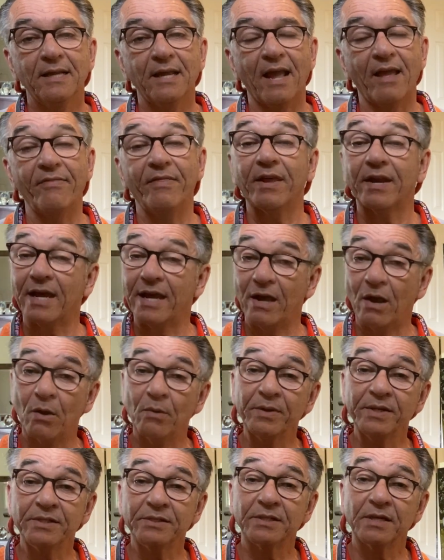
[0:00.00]
And then I
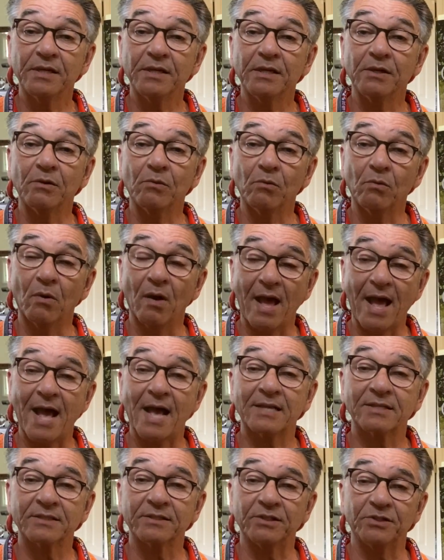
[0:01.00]
always will
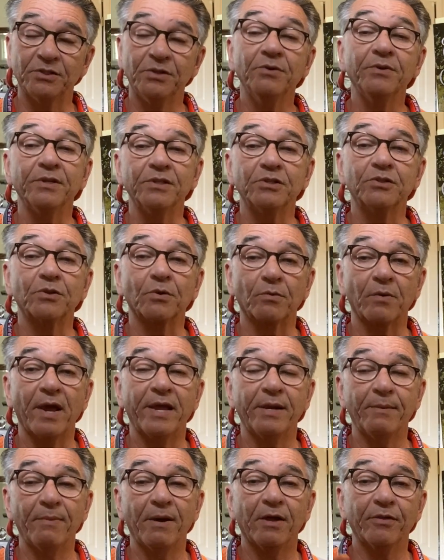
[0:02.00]
ask the students to
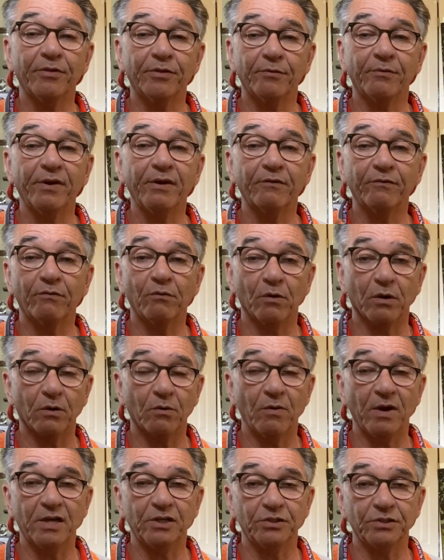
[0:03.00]
write about 3 or 4
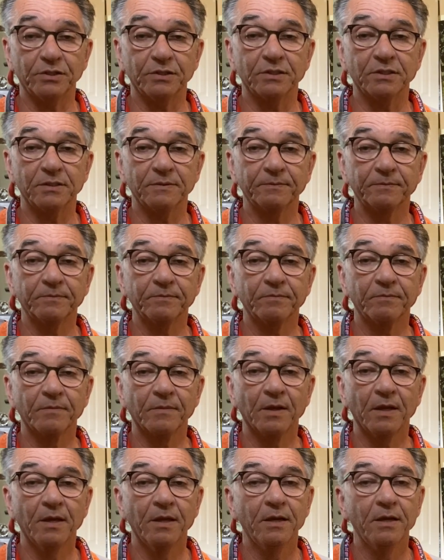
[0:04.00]
questions.
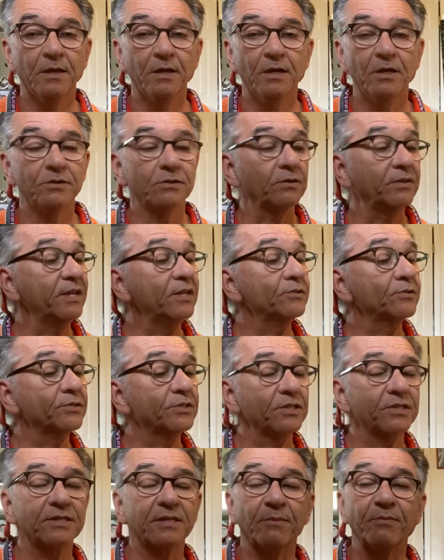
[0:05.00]
So these are
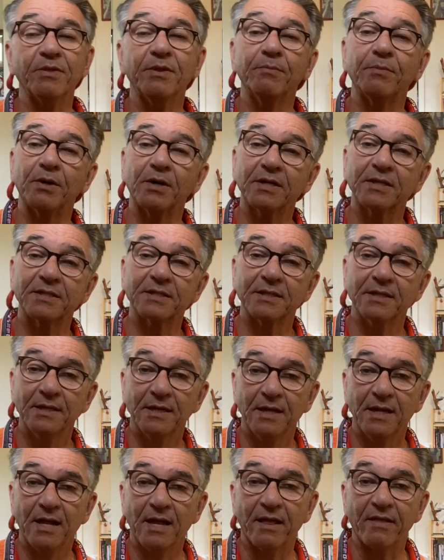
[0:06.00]
just some of the books
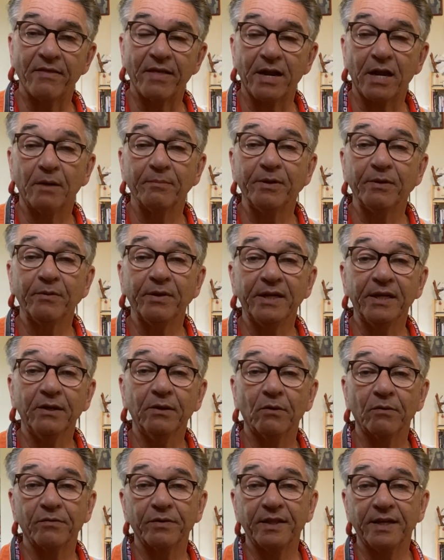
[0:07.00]
that I'll be reading
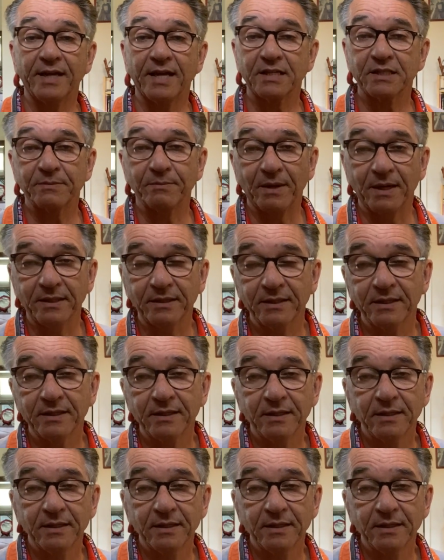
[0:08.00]
over the next month,